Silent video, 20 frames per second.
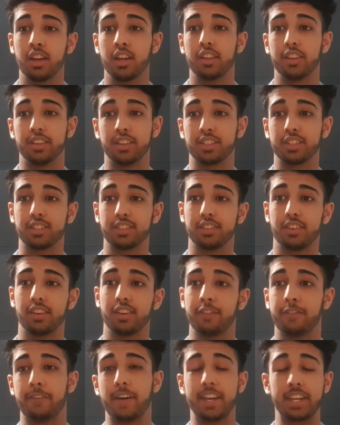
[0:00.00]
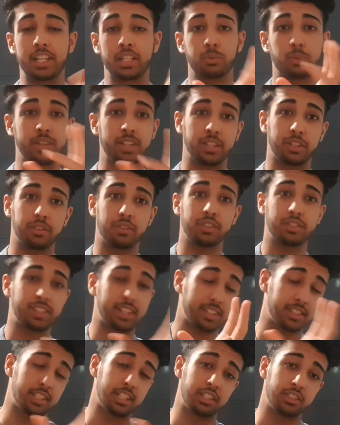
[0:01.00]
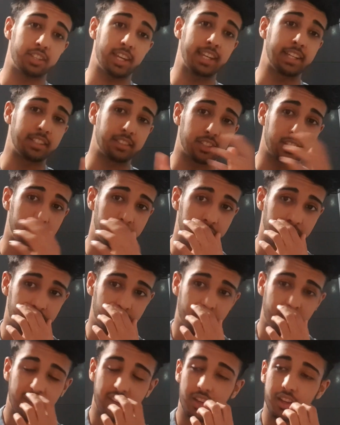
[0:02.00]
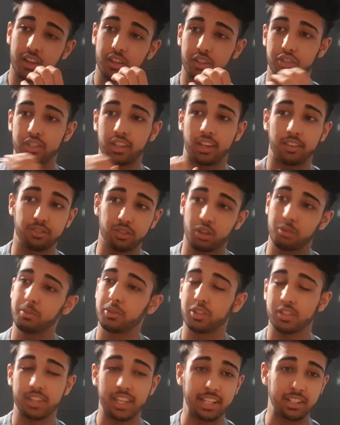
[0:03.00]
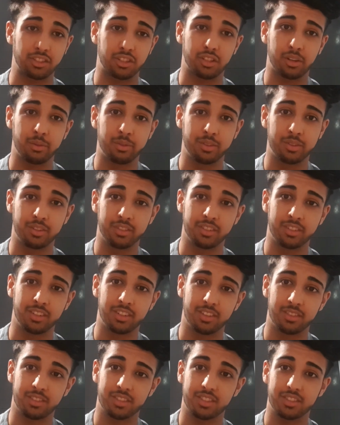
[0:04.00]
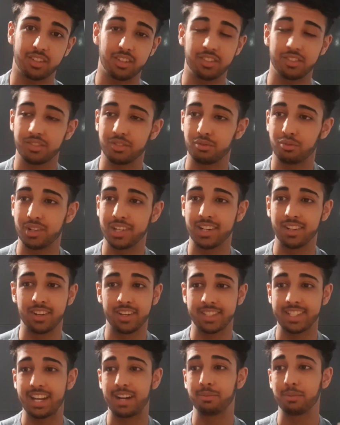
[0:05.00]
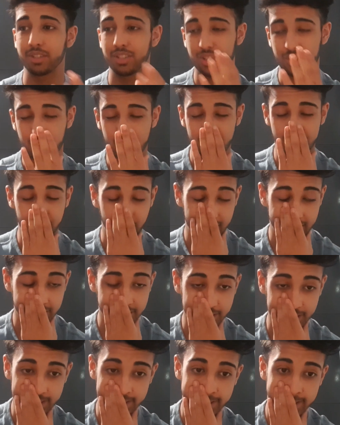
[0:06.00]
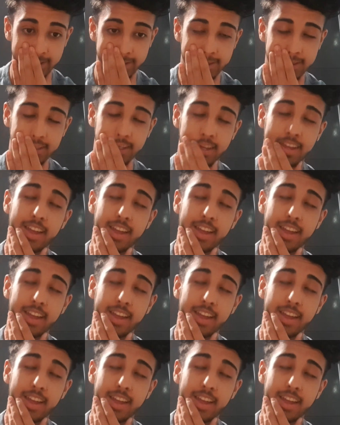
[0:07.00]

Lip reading: This phase where 16 to 18, you just have so much things going on. I'm starting to realise how much stressful it actually is.